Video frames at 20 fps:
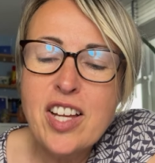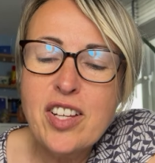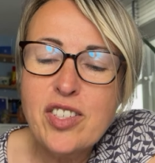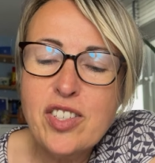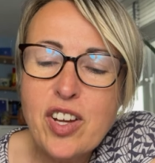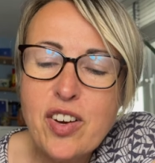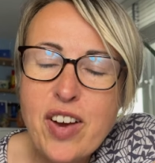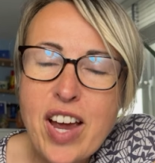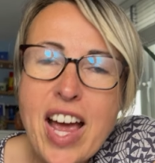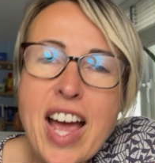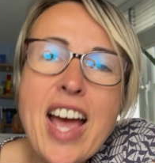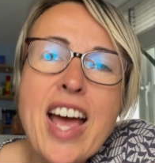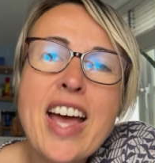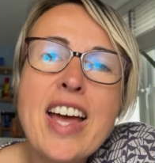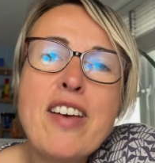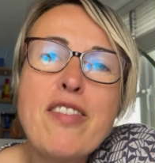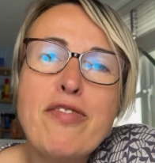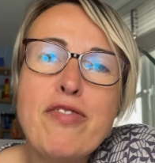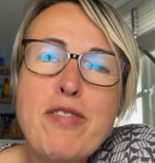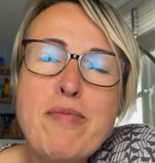So,
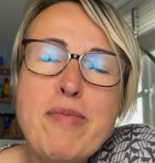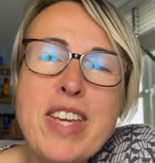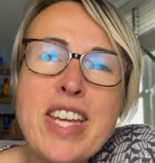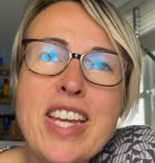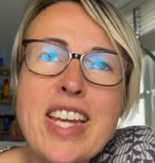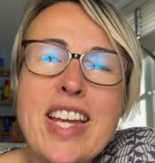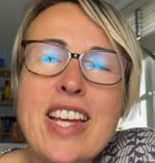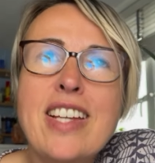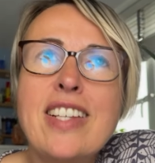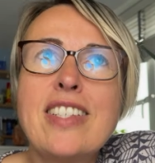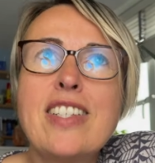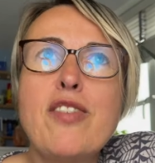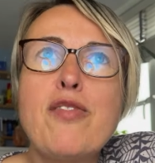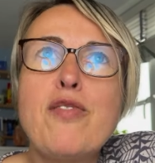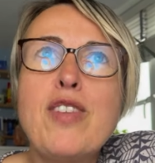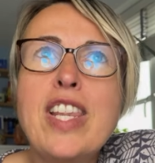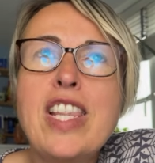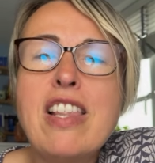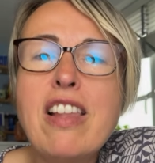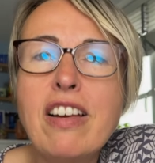air for me is
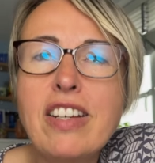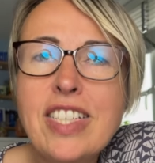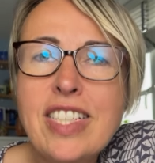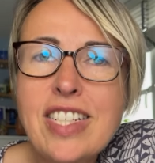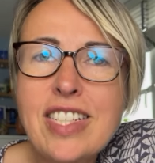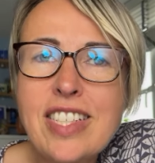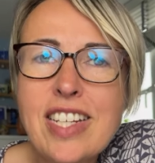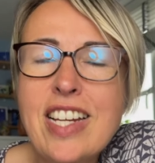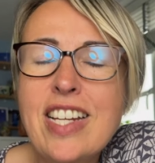light,